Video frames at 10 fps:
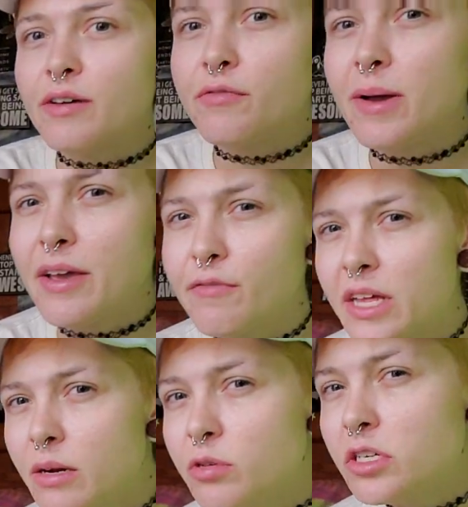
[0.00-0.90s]
of my
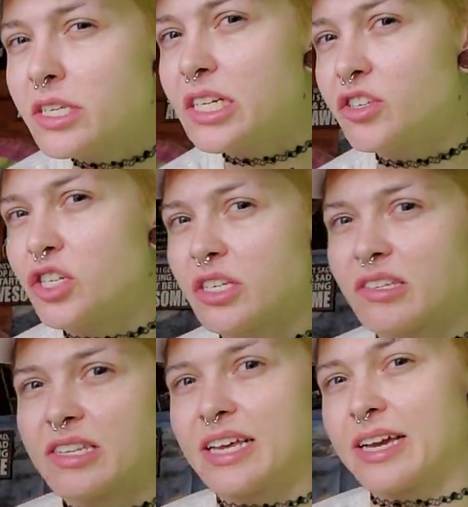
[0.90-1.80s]
inflatables, it's
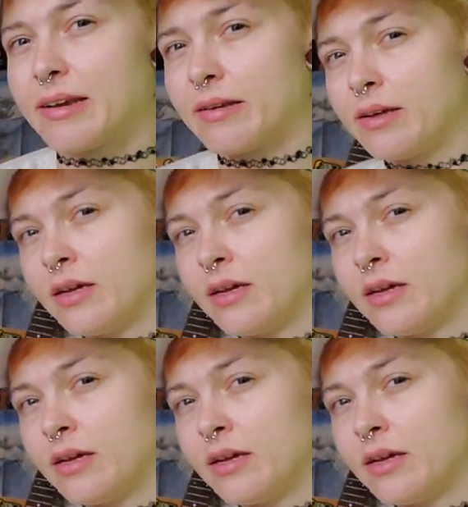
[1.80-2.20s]
just that